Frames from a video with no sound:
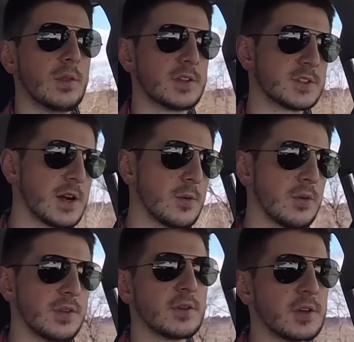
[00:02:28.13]
with a truck
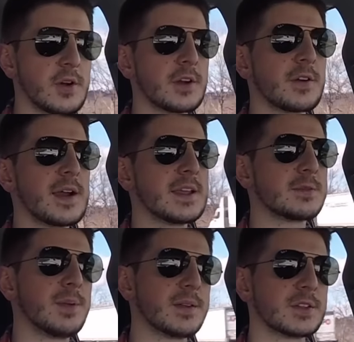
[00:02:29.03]
with no turning
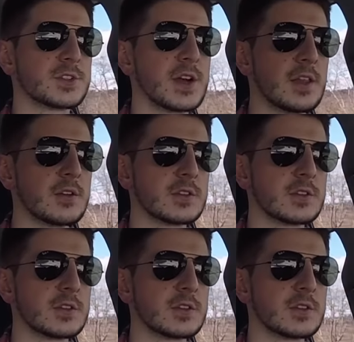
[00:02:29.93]
radius plus a trailer,